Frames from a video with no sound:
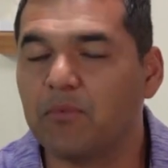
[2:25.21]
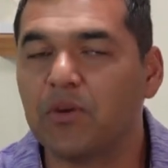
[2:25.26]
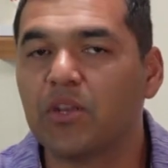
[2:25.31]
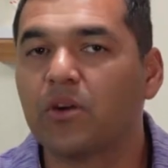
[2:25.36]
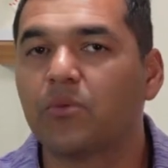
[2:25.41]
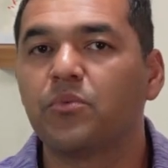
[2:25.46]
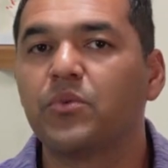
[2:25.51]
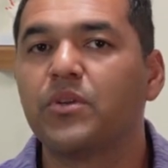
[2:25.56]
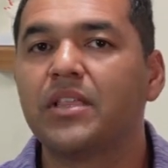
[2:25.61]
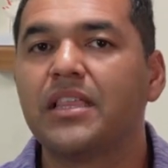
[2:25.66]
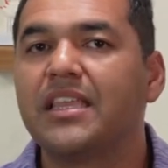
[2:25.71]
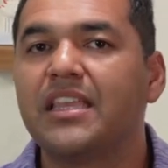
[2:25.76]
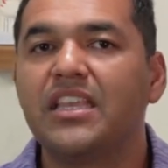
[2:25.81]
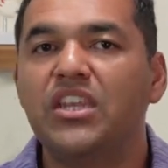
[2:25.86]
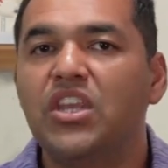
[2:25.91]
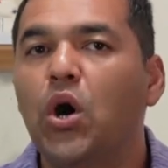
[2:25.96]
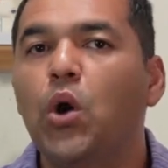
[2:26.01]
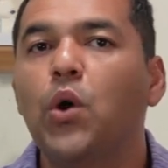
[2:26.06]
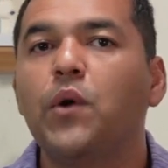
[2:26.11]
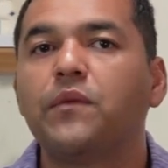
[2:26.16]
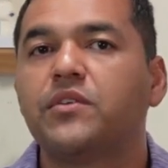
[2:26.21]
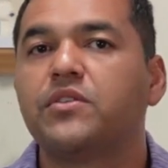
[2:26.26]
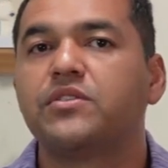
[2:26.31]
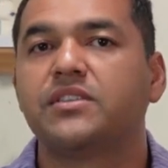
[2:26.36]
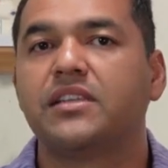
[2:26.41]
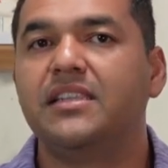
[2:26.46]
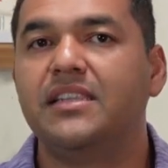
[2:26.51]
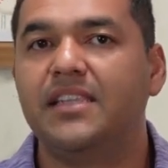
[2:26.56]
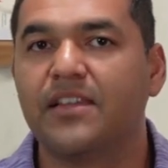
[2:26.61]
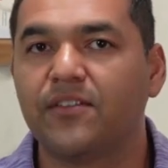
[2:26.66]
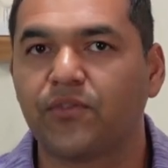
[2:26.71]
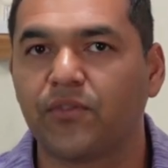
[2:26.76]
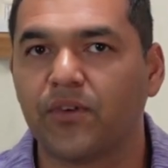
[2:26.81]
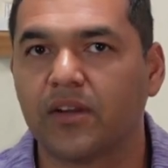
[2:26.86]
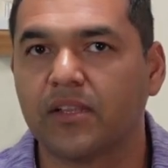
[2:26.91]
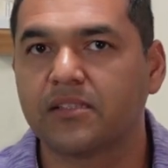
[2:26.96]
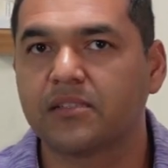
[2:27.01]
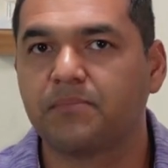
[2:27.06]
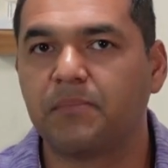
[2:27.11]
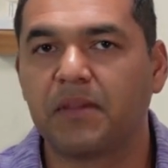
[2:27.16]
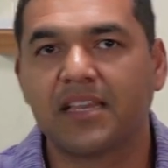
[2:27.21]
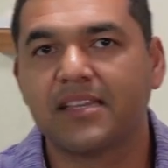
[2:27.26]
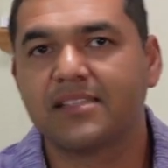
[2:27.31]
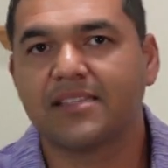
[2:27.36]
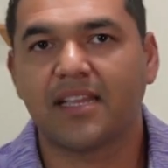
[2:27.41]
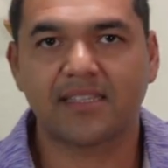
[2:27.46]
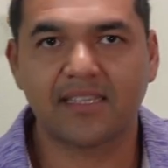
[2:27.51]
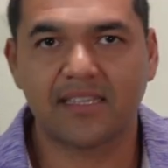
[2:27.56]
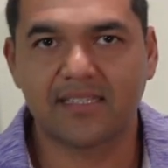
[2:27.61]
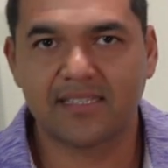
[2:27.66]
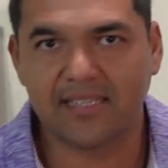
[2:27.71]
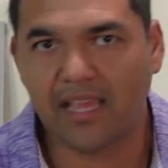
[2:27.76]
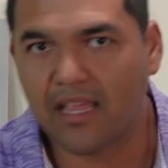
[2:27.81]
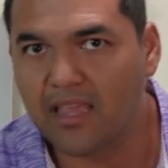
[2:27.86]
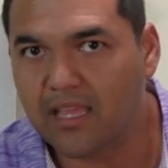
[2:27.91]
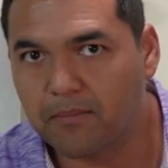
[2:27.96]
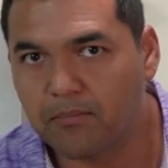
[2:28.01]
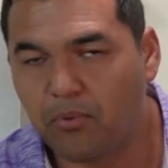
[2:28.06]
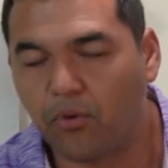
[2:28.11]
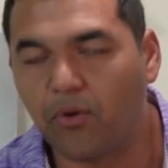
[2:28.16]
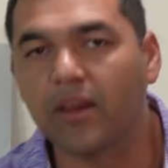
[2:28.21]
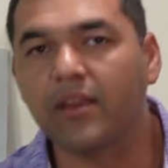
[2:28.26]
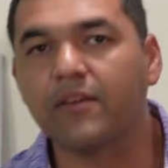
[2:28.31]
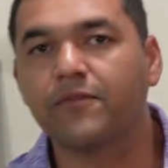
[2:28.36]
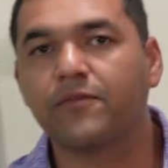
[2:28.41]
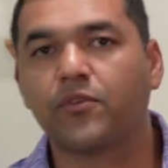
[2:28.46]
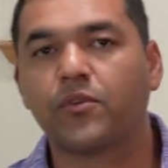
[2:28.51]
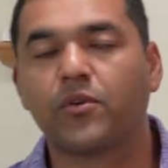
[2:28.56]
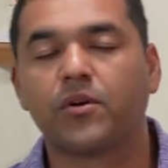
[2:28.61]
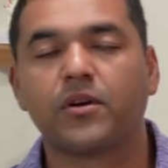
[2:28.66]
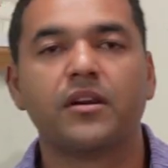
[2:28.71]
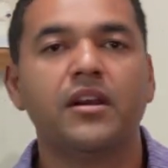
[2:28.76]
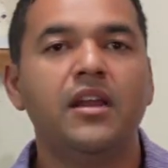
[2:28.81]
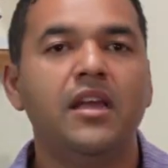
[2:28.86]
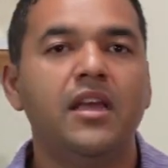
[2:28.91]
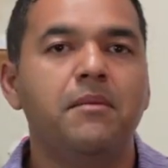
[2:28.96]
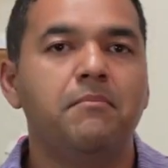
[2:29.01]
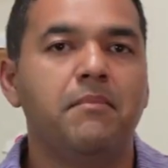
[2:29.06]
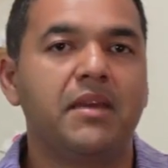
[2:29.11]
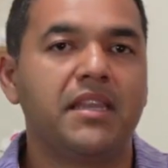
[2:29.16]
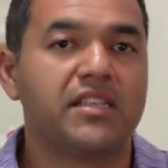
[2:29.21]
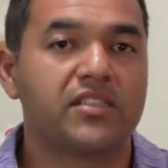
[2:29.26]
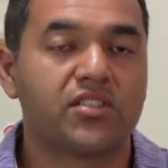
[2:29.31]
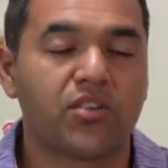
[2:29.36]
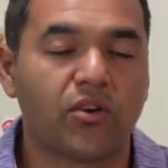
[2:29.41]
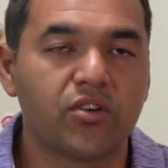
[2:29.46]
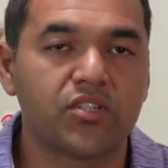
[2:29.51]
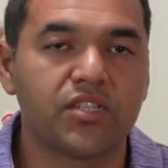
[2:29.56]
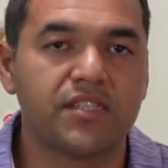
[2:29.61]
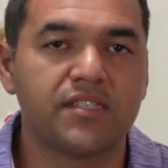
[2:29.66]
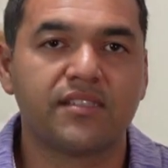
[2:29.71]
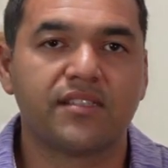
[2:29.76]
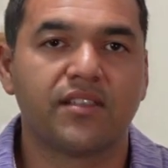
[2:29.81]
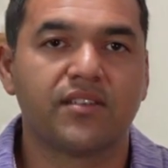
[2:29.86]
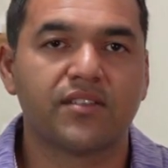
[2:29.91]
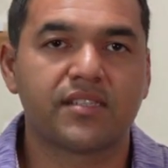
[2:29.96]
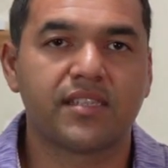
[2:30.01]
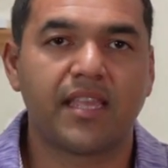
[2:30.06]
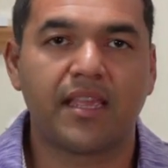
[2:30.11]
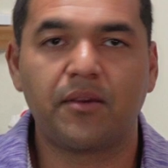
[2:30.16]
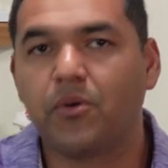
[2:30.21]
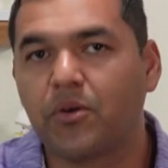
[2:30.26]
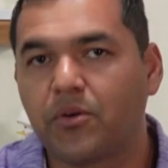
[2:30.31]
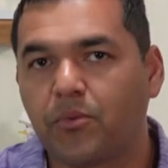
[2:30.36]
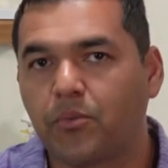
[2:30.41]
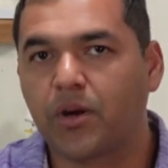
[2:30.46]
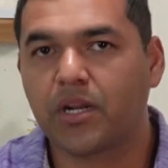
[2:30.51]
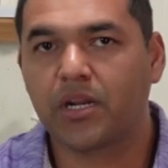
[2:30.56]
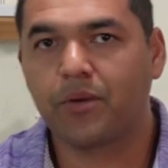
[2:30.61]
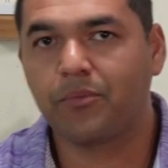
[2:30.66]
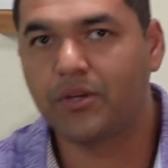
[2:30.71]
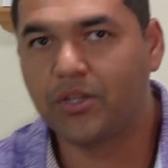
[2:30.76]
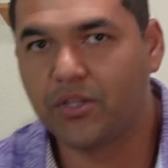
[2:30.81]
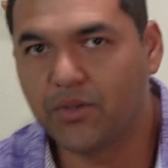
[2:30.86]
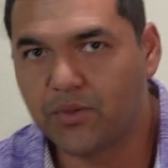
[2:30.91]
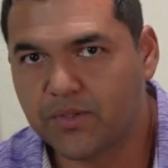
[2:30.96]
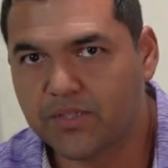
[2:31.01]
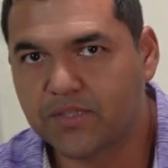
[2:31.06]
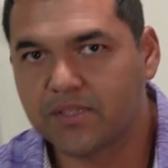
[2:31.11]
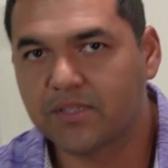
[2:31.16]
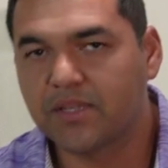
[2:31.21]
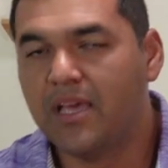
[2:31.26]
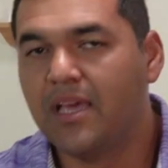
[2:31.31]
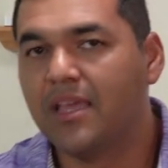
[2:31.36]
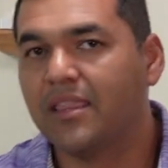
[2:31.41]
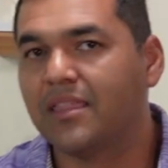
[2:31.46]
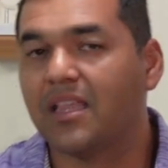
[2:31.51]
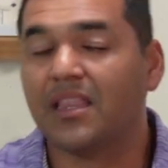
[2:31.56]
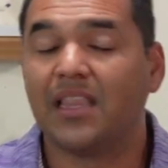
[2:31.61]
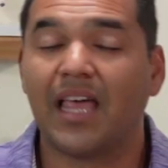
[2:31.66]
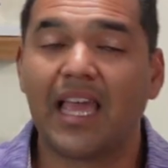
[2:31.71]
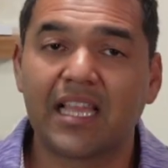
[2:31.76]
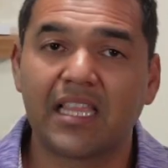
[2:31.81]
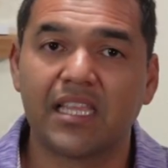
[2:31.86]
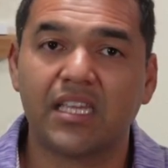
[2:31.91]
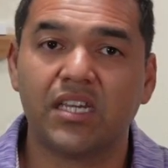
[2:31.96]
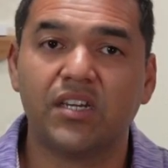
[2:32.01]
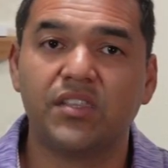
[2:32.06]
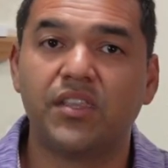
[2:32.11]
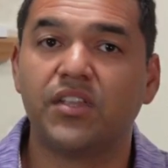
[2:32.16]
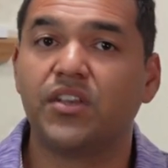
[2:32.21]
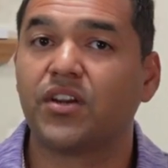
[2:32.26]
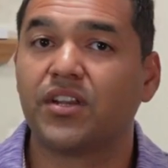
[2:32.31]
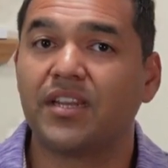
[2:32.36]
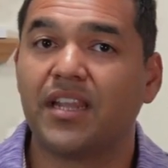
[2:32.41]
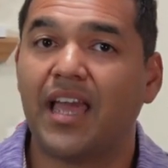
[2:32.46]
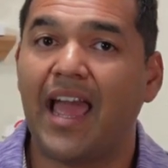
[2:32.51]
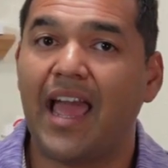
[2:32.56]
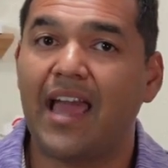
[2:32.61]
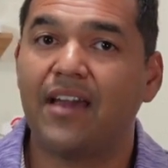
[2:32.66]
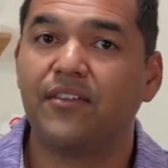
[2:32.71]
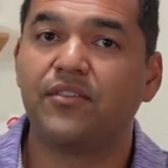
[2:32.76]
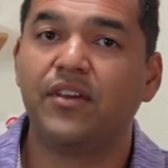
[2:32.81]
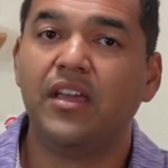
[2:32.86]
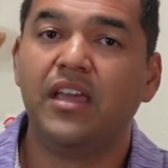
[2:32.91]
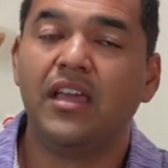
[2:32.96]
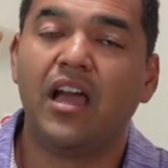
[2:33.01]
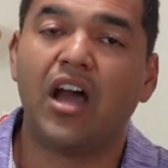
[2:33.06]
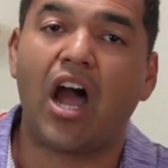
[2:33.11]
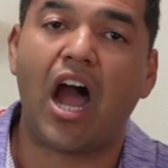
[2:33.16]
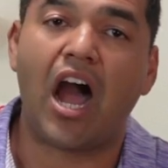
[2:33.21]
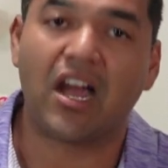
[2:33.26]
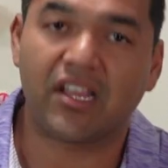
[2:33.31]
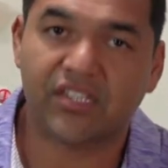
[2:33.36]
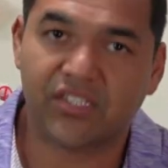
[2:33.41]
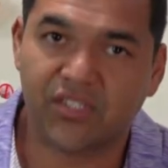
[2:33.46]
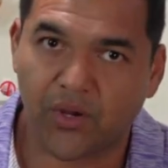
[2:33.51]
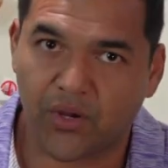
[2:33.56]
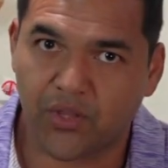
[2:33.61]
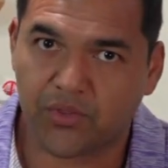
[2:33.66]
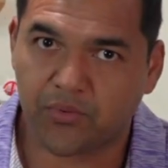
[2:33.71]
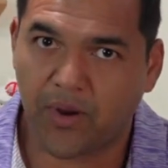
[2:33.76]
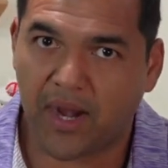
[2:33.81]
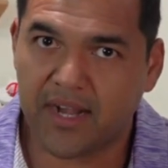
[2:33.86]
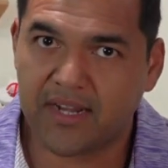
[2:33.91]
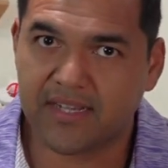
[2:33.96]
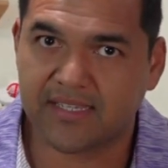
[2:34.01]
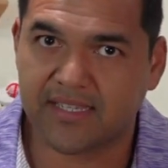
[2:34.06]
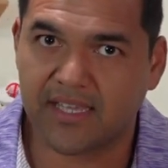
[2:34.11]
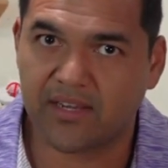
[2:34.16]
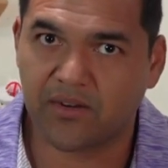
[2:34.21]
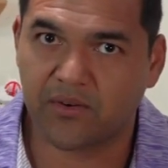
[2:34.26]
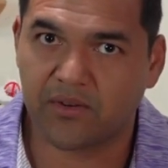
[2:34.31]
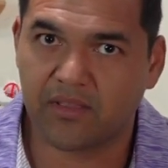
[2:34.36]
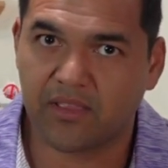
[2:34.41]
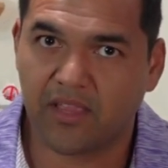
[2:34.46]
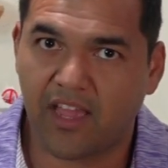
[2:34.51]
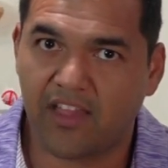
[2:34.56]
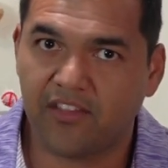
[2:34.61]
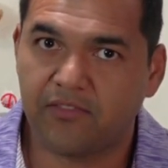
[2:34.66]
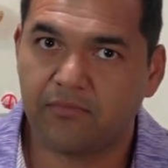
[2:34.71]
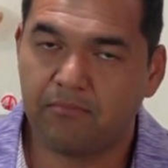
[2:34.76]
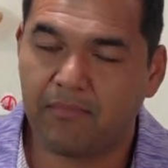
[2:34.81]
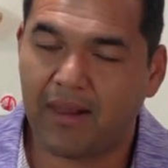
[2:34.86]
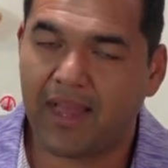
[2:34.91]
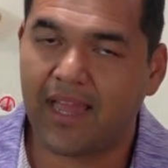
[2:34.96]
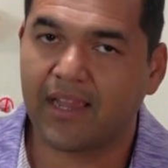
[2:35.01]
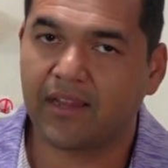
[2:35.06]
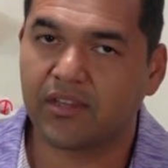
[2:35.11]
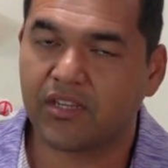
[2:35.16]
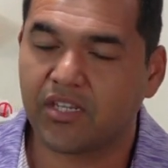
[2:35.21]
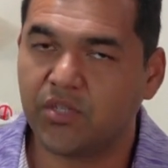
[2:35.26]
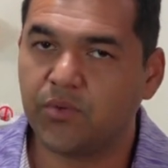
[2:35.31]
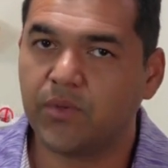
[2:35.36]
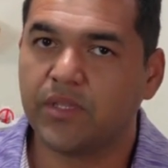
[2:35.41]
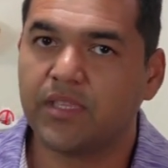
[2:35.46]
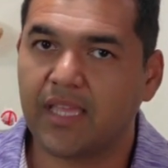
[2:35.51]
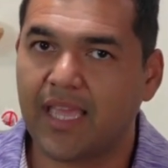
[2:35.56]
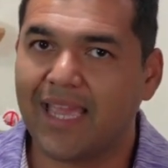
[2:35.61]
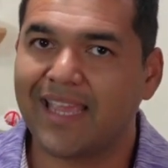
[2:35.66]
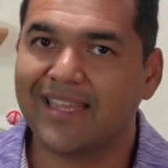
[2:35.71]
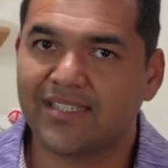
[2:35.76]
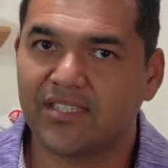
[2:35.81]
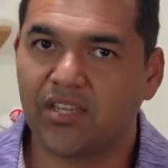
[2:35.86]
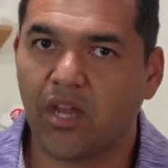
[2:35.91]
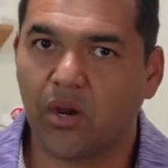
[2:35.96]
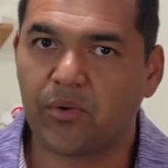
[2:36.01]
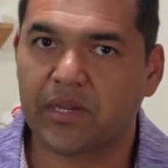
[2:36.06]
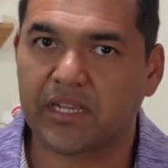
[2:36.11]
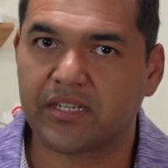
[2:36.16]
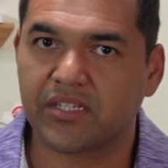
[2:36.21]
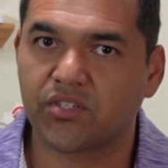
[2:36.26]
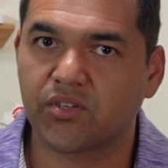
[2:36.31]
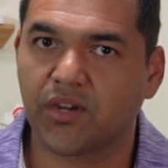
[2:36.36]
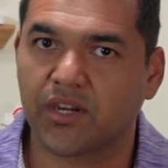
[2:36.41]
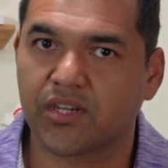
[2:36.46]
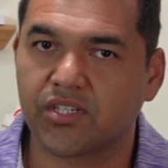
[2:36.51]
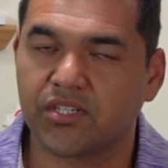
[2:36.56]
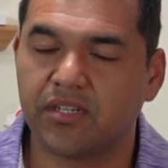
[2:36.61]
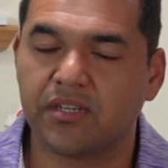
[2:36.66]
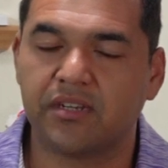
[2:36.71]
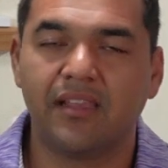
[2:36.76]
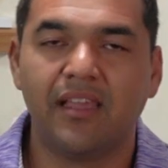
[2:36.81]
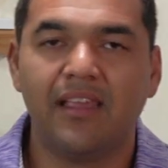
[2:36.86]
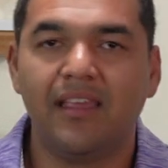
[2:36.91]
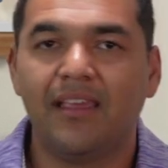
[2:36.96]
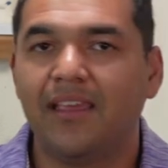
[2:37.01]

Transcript: We don't really know if there's a difference because that's a selling point for many surgeons is they'll say, well, we're going to reduce the likelihood that you're going to have osteoarthritis later in life by doing the ACL reconstruction.